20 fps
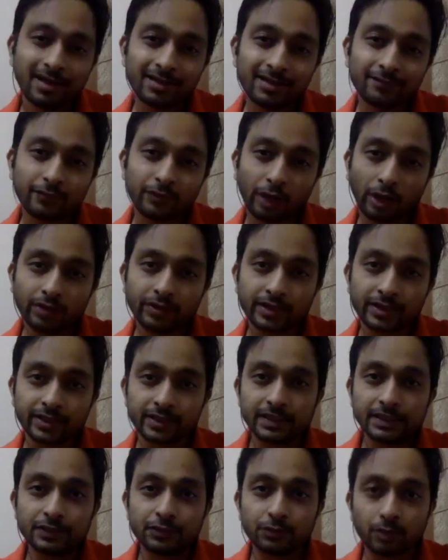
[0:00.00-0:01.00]
And for us, I
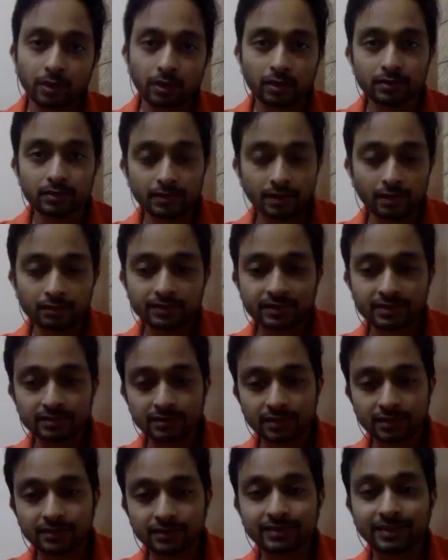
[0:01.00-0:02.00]
think these two are
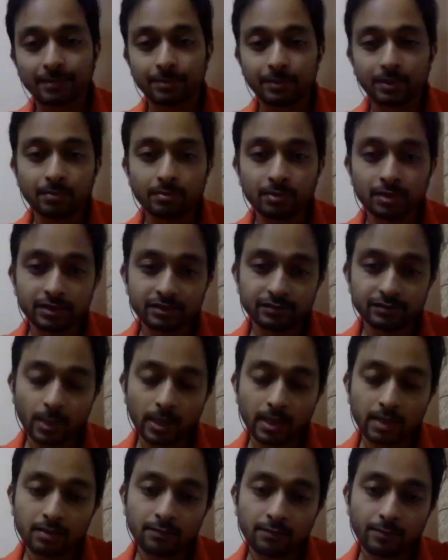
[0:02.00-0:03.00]
inseparable as
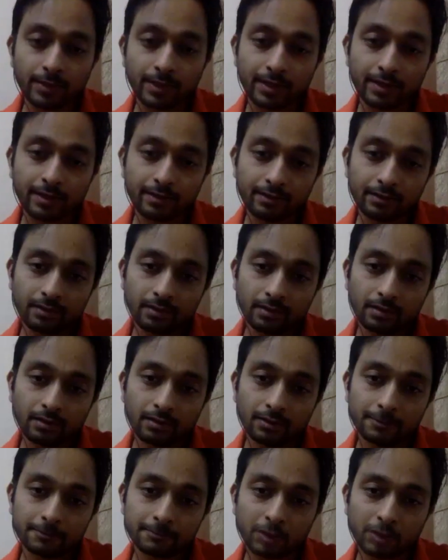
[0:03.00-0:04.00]
well. Where
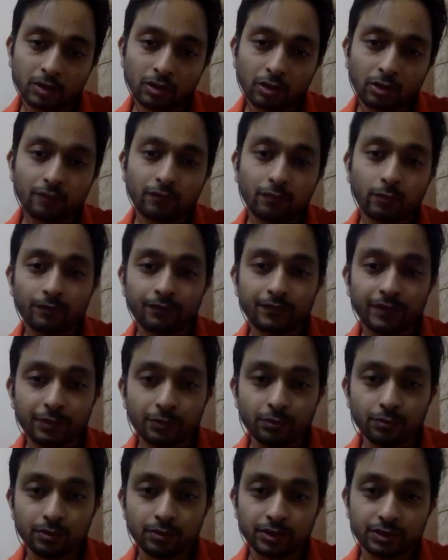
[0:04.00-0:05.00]
a lot of what we
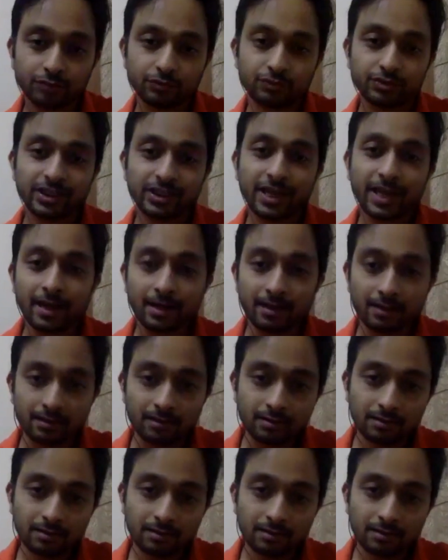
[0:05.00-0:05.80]
do is to scale